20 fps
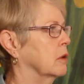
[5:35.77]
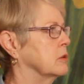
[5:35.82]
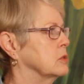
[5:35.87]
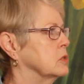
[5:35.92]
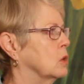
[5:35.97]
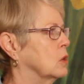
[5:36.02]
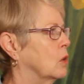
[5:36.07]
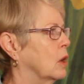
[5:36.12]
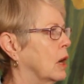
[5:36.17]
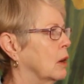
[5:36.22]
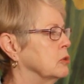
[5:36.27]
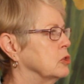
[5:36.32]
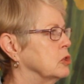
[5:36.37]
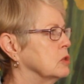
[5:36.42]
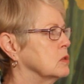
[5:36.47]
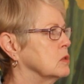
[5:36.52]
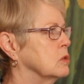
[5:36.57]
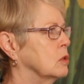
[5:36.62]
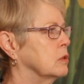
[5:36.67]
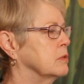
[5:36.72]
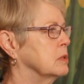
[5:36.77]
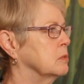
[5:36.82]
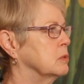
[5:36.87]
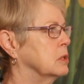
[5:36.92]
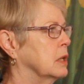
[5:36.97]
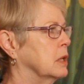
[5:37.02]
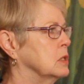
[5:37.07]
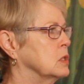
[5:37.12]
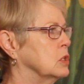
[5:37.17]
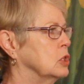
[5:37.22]
So I was just sort of,
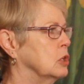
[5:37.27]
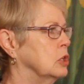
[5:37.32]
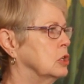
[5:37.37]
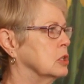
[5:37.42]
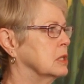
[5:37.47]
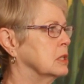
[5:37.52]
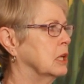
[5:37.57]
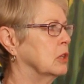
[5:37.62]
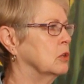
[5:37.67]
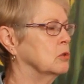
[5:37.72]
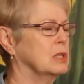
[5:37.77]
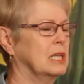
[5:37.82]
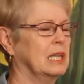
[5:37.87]
sometimes you just get those